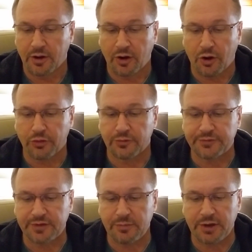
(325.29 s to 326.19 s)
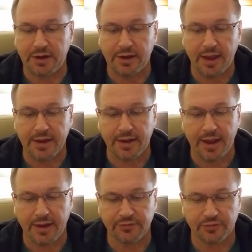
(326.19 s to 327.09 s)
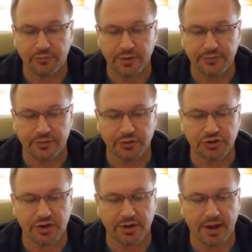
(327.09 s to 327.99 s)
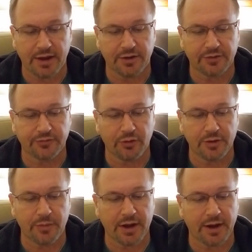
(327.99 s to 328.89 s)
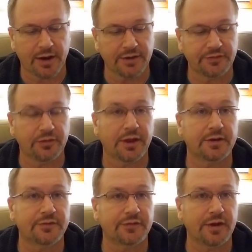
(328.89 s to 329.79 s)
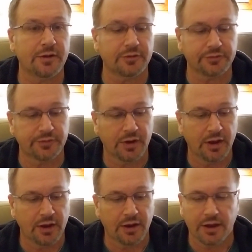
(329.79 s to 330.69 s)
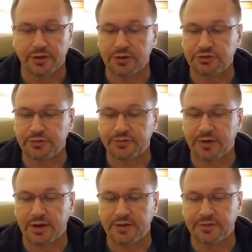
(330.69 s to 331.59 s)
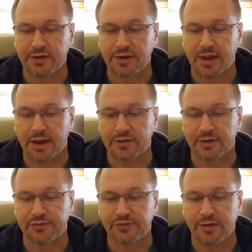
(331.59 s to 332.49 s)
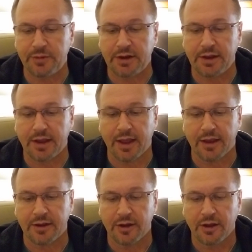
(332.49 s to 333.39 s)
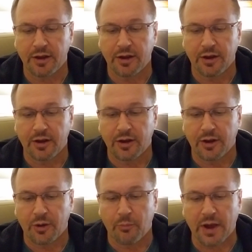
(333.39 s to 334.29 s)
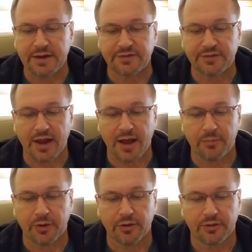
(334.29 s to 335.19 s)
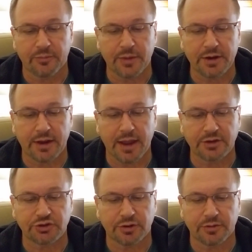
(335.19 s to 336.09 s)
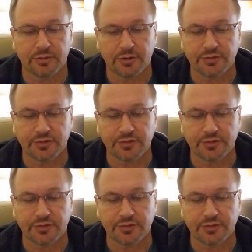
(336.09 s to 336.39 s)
Although CBDA cancer research to date has only been on isolated cells, initial studies indicate that CBDA might stop the migration